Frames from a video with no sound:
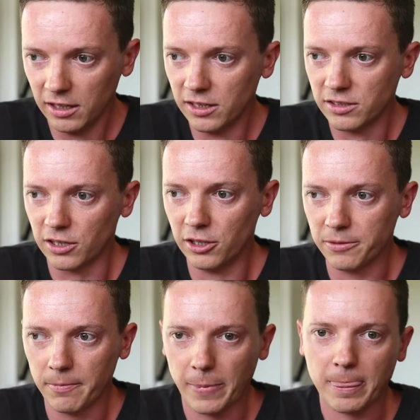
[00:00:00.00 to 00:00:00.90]
So
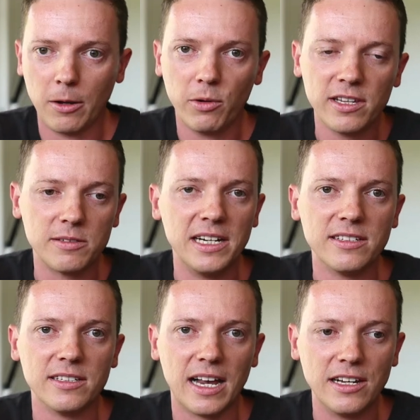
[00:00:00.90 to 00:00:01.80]
what this means
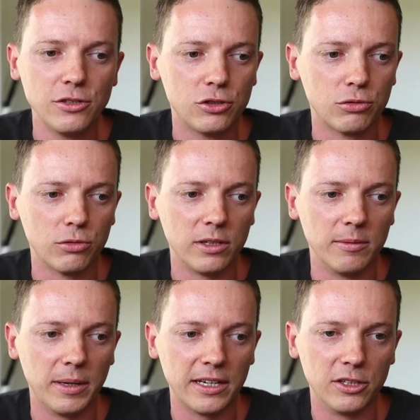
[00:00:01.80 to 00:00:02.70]
is as you're drawing
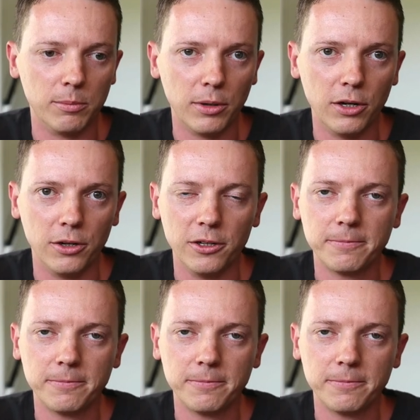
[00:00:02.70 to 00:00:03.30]
back your bow,